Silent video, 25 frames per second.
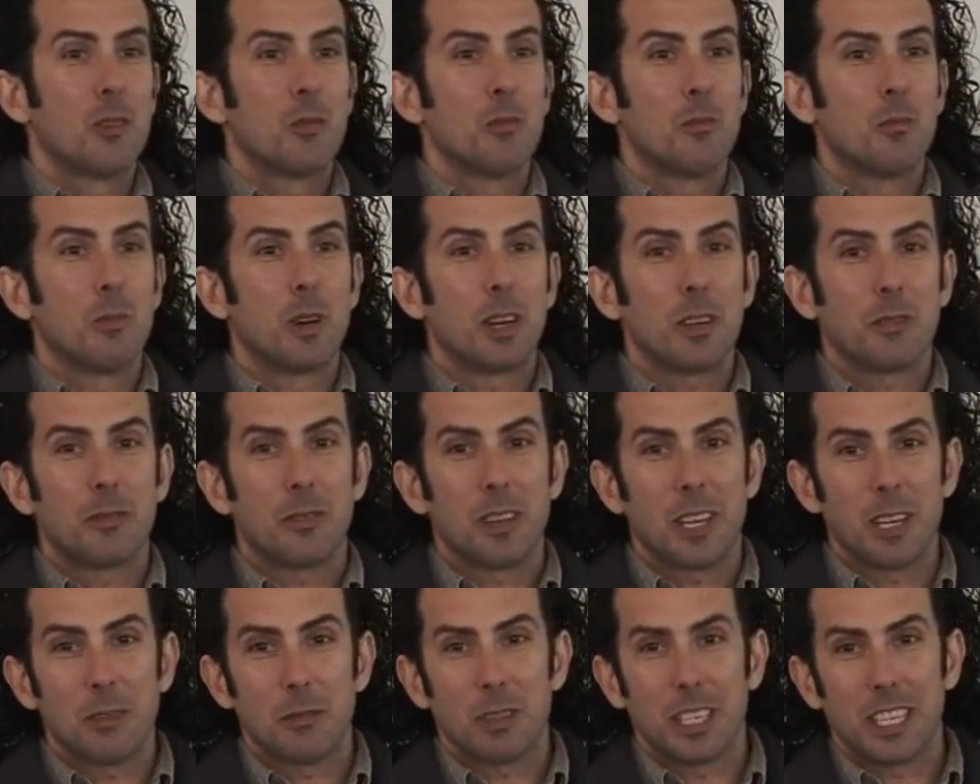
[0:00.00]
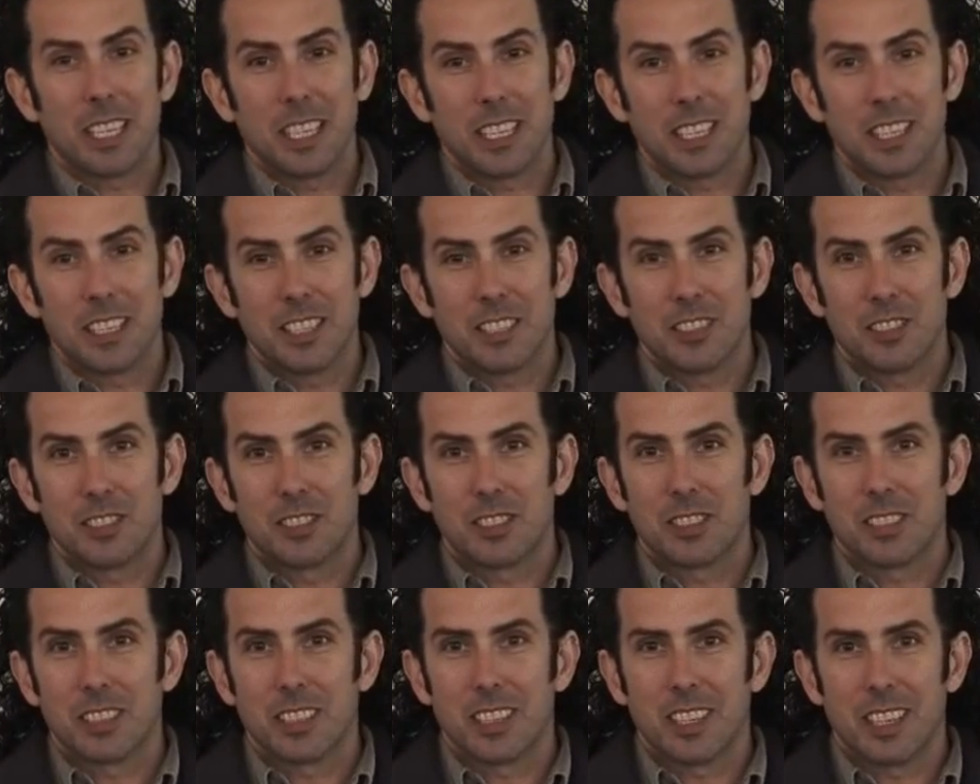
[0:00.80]
my family
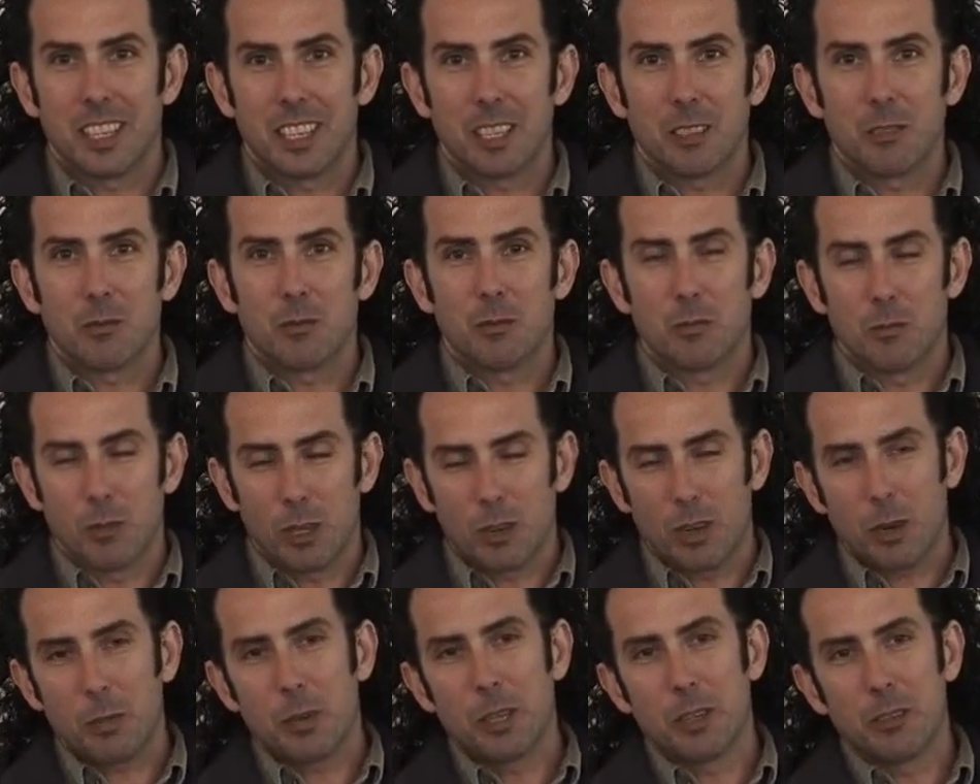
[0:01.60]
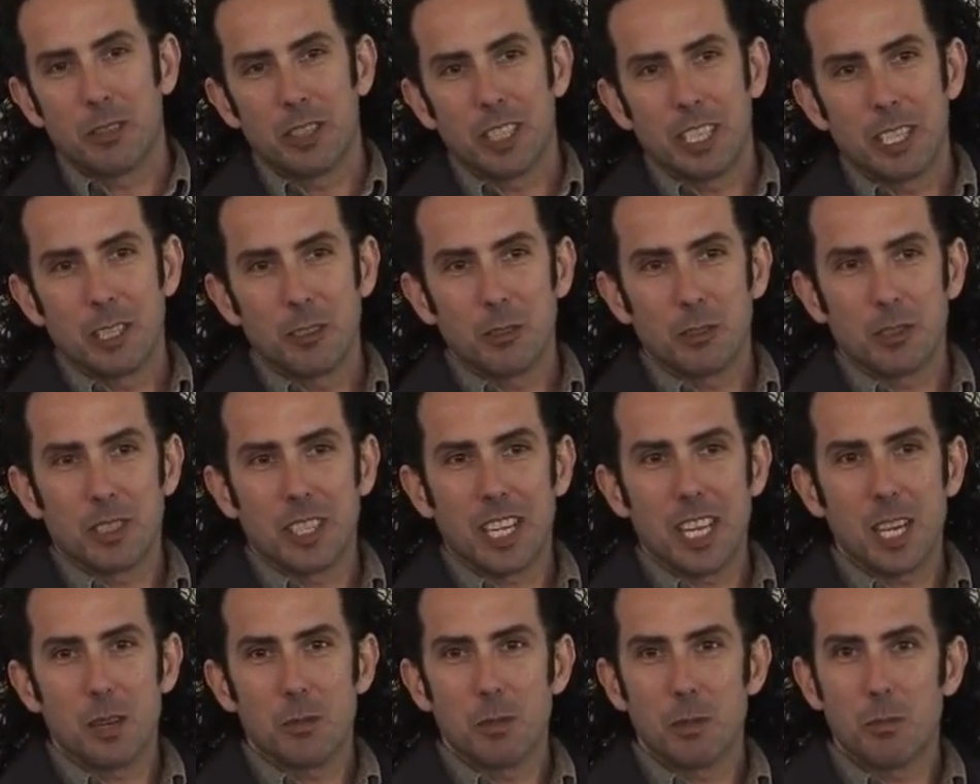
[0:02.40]
is, we're up here in the hills
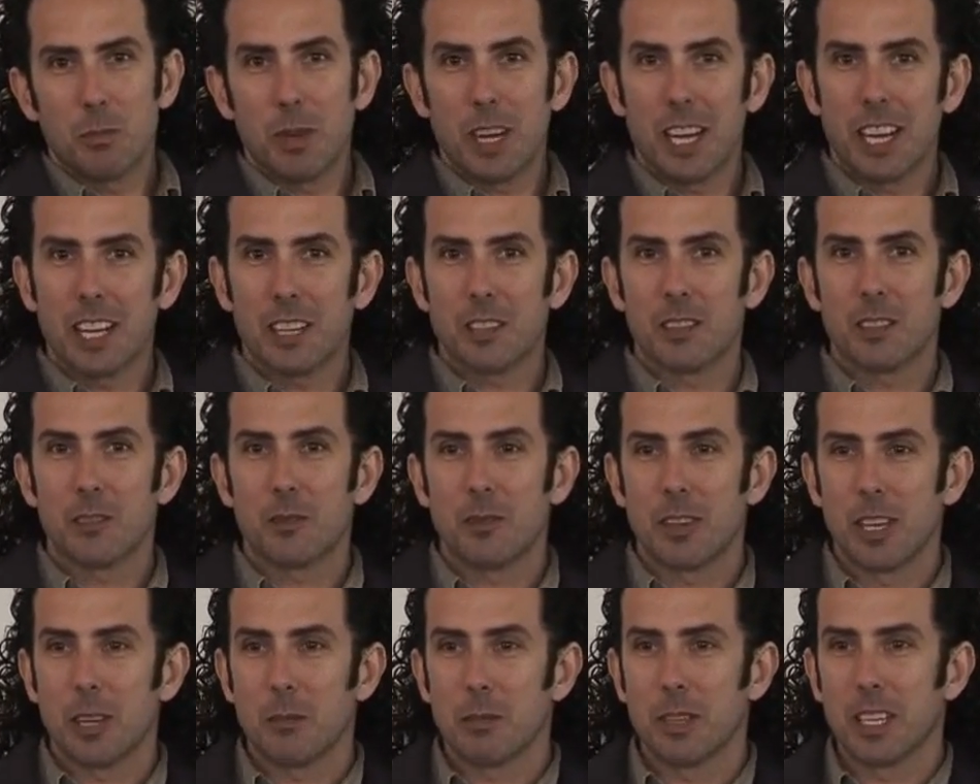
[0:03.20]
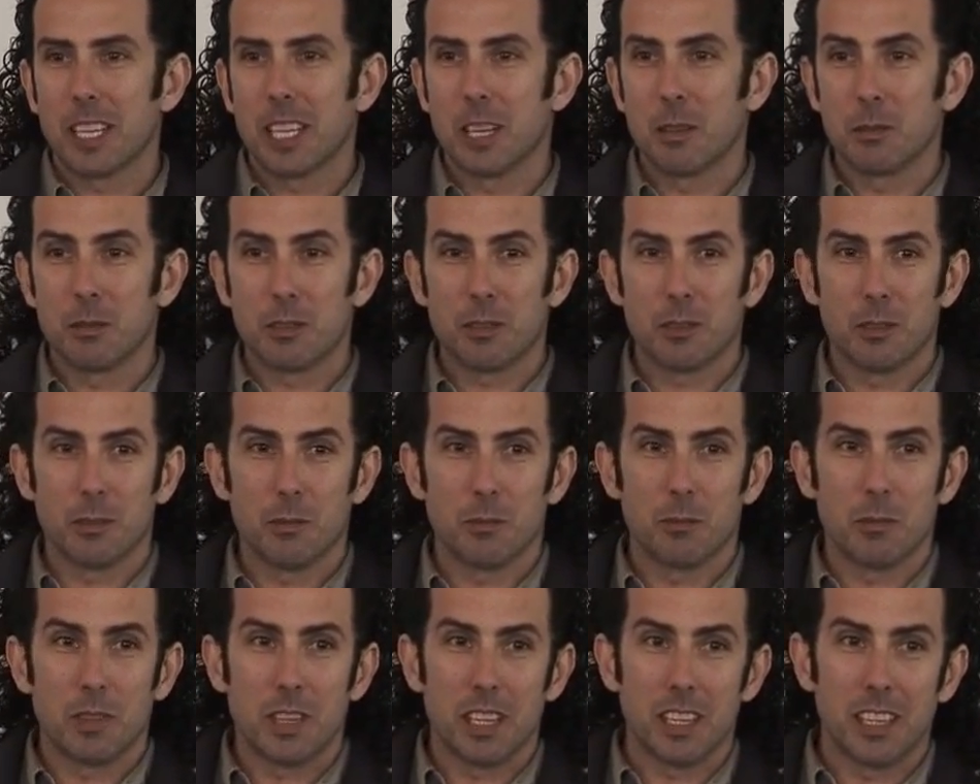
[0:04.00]
now, but part of the family comes
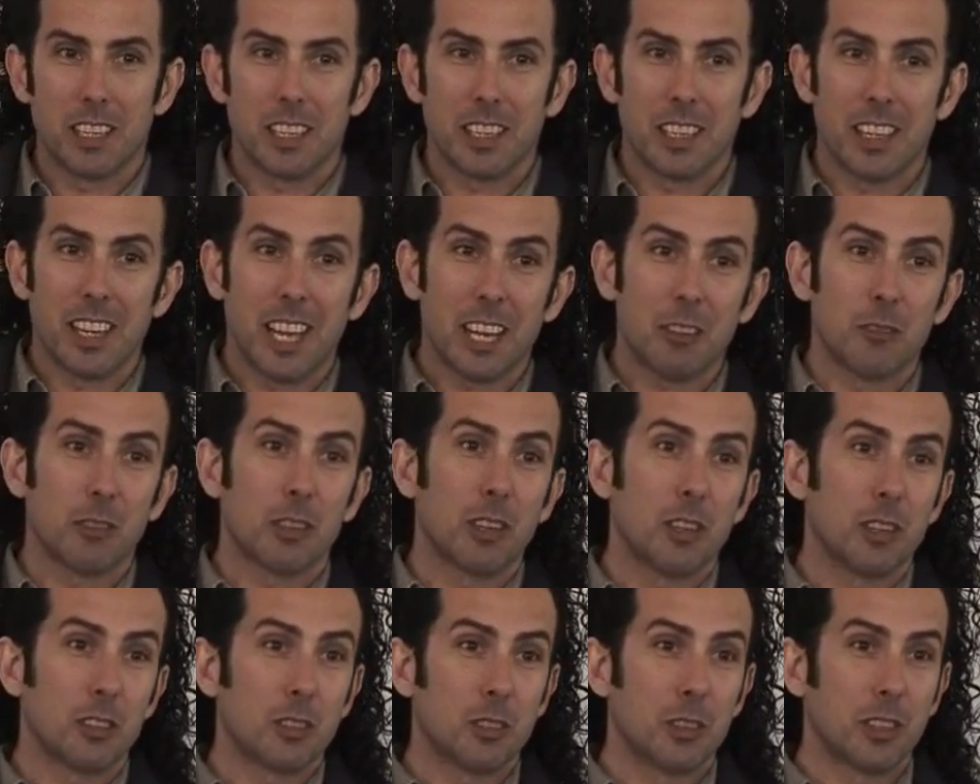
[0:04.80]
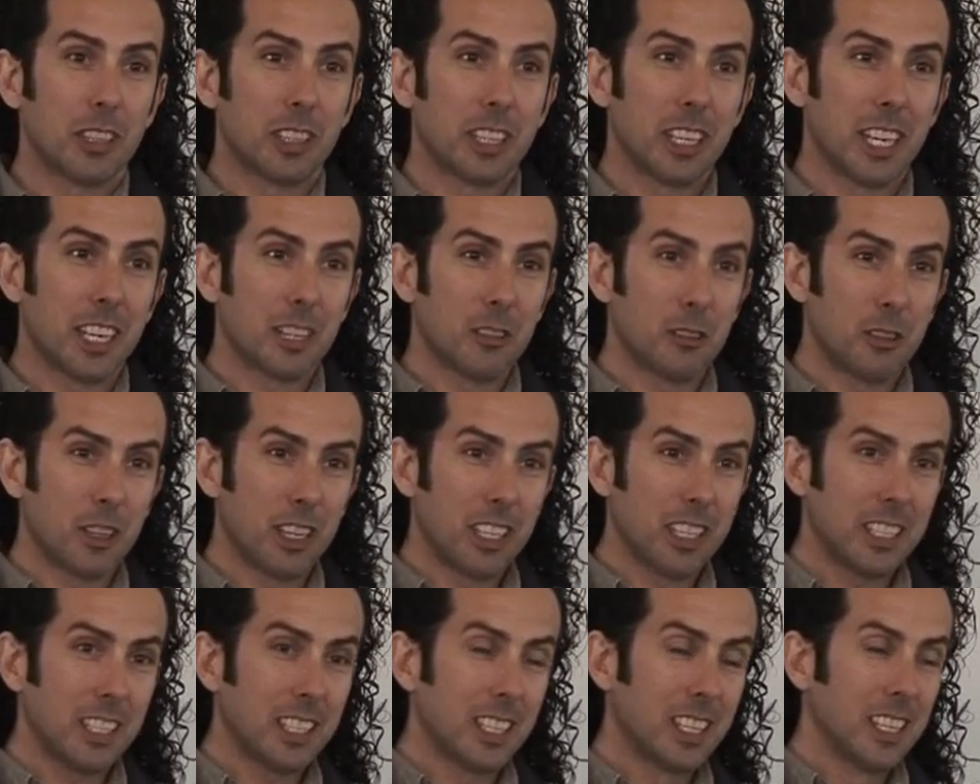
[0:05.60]
from agriculture on Kangaroo
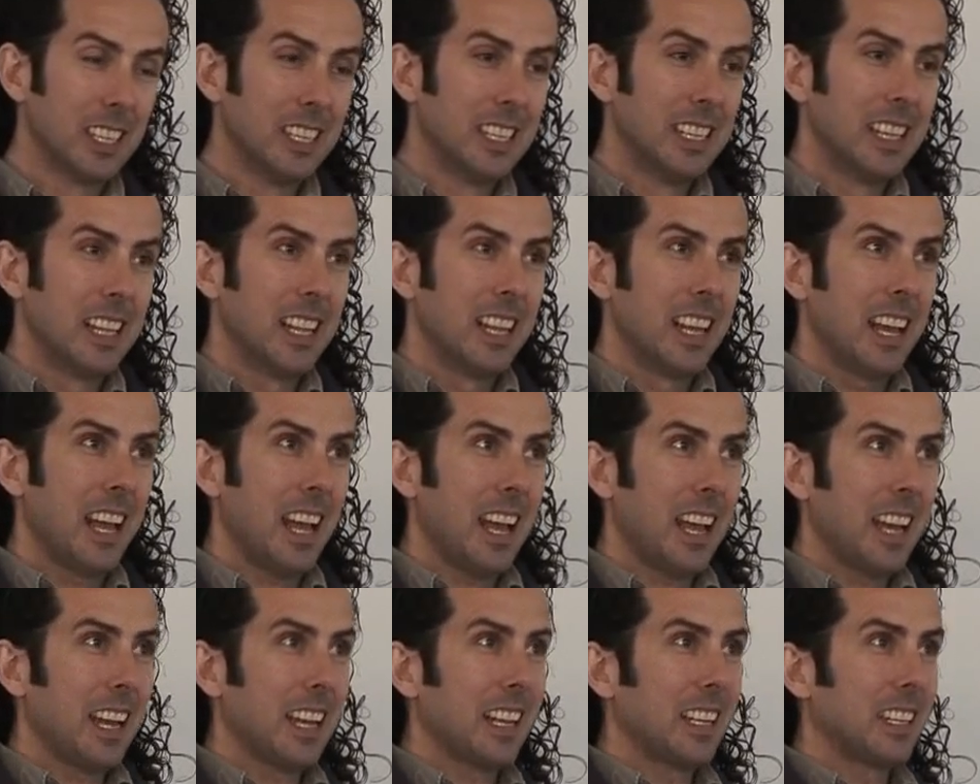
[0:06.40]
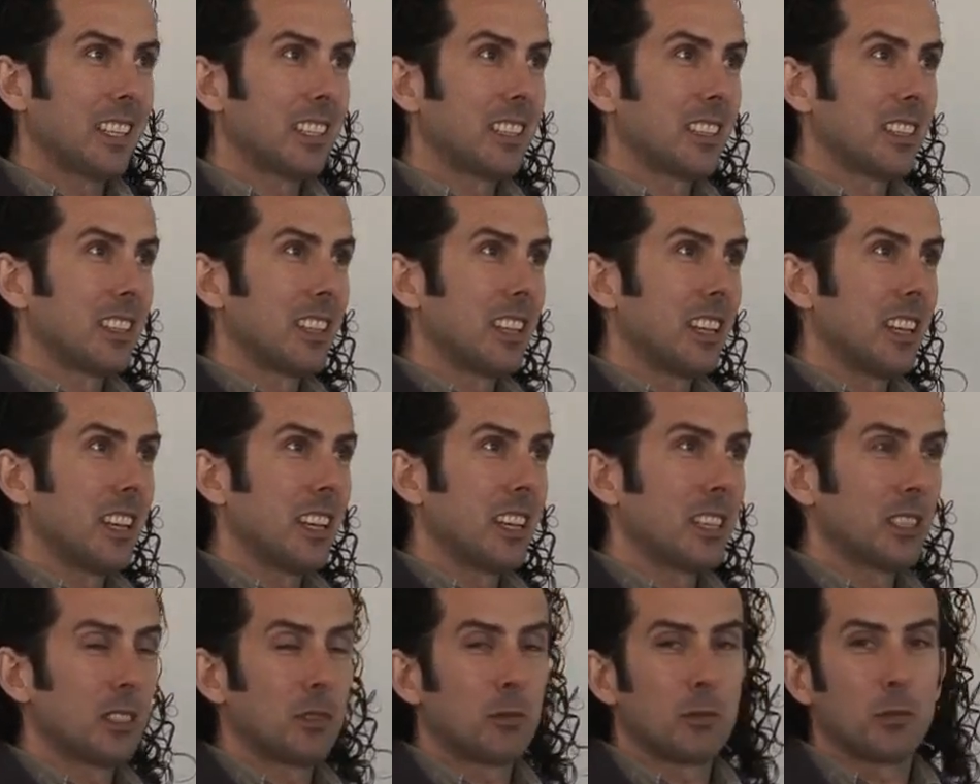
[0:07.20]
Island, and
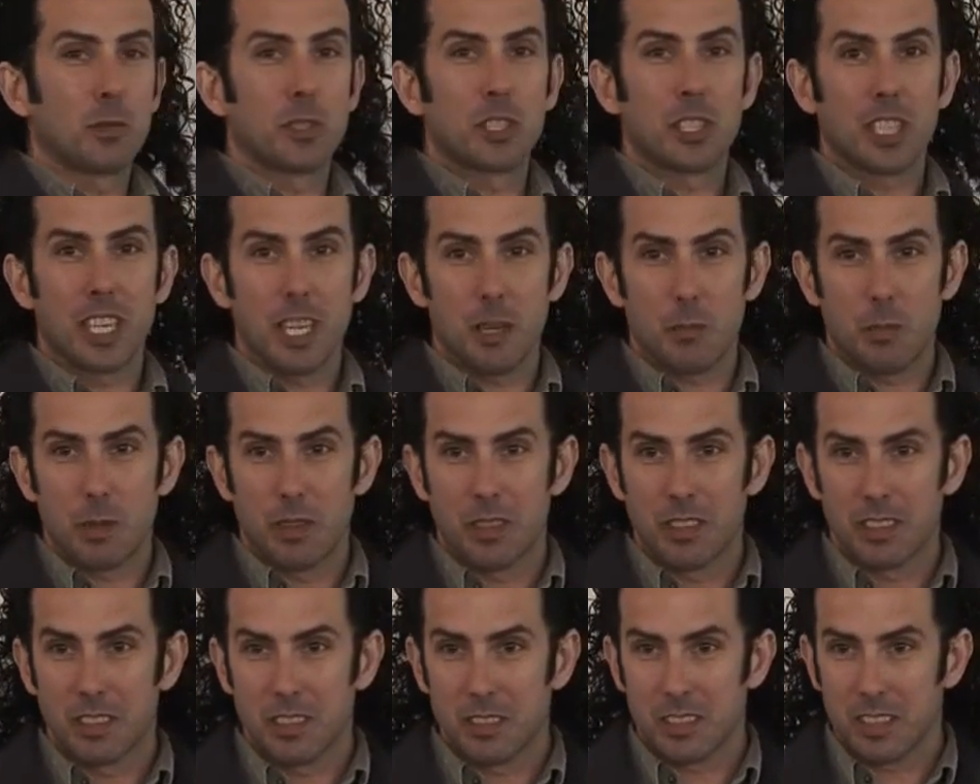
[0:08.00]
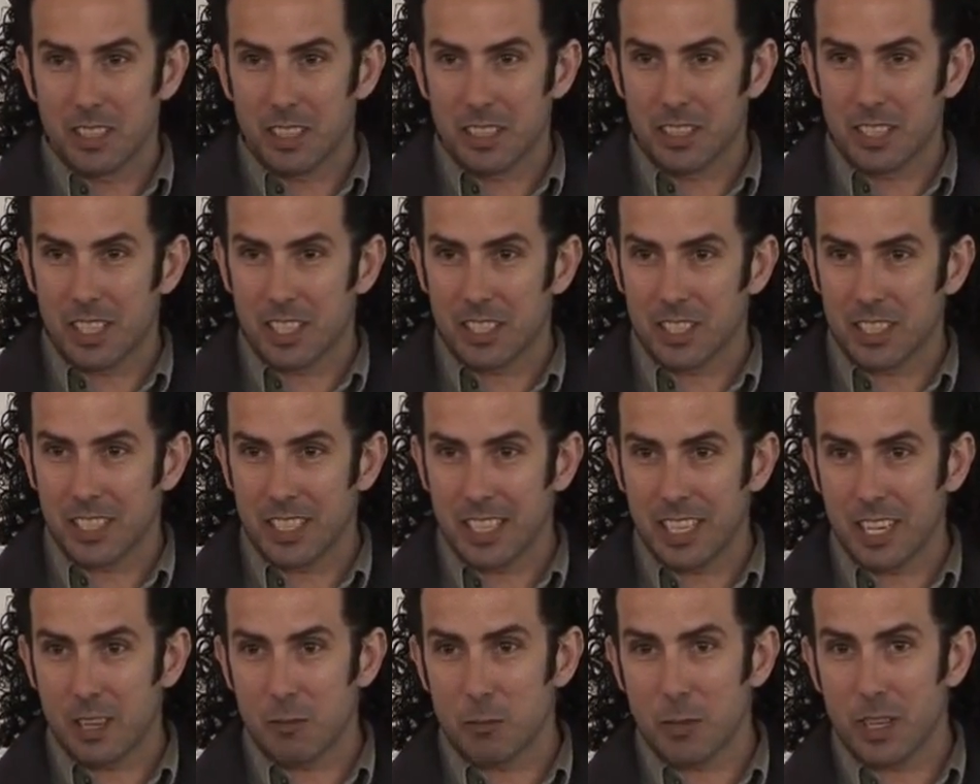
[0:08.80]
it's sheep,
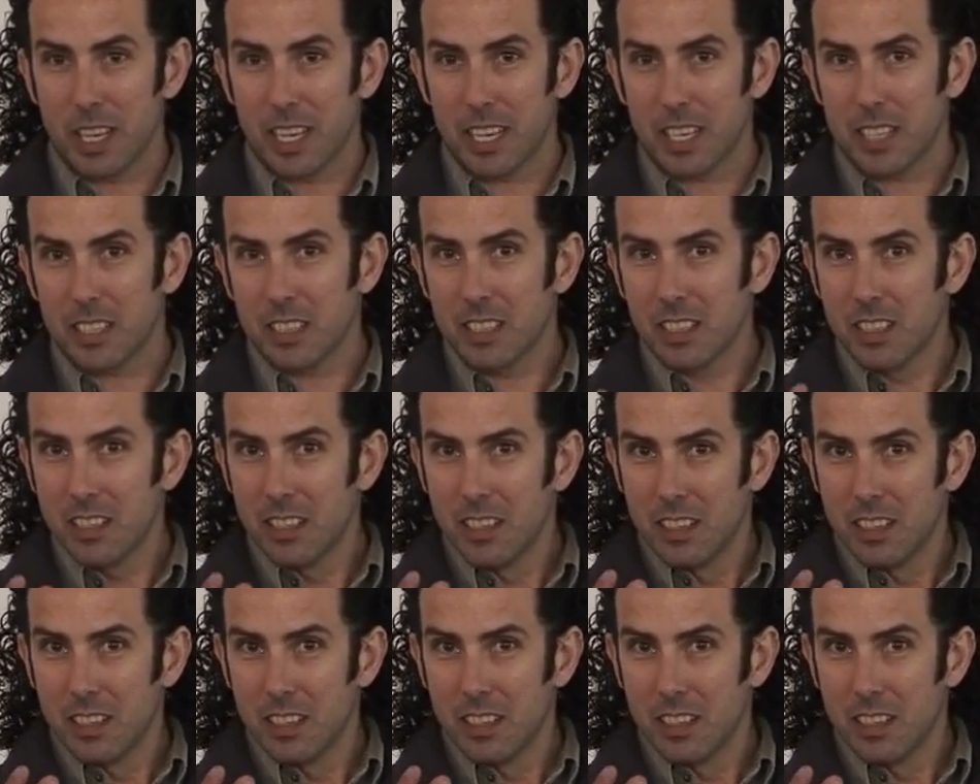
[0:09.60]
essentially, and we had,